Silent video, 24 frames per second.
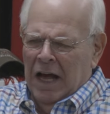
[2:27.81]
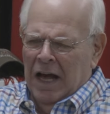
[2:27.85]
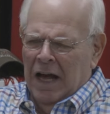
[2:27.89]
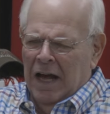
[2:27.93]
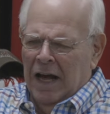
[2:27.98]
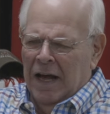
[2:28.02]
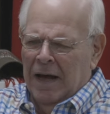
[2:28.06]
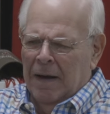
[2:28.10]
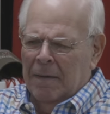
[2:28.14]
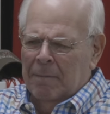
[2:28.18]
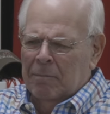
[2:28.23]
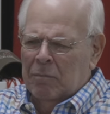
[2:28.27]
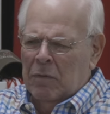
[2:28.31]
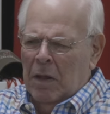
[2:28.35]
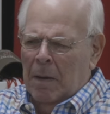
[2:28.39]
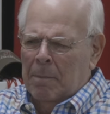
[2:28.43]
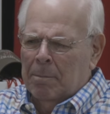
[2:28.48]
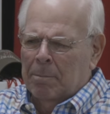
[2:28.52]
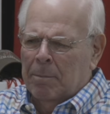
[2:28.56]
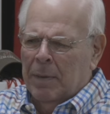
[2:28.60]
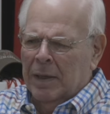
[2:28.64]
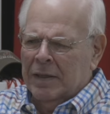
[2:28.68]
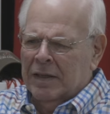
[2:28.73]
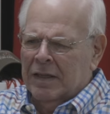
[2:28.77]

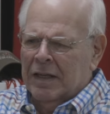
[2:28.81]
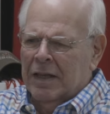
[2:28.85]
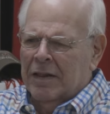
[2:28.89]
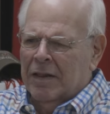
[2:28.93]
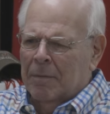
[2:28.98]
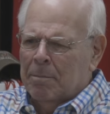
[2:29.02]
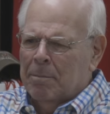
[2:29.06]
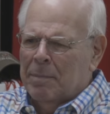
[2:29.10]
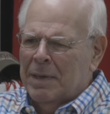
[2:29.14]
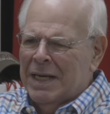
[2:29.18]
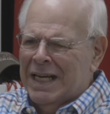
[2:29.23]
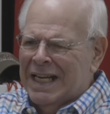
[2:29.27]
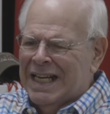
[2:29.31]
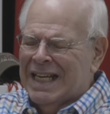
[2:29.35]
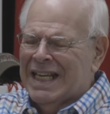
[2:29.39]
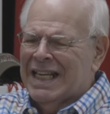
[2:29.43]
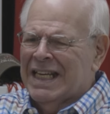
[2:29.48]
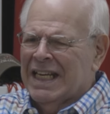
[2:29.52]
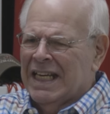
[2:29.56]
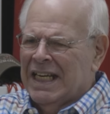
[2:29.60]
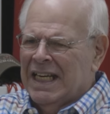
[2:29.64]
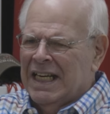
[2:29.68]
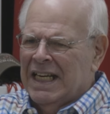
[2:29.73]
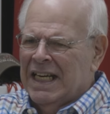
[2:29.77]
But the big
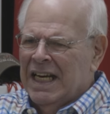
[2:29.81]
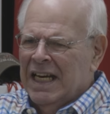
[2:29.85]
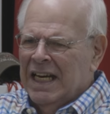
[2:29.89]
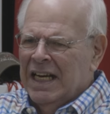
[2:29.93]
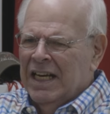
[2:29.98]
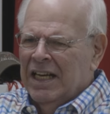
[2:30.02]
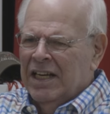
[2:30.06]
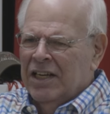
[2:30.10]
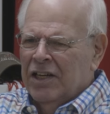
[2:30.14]
key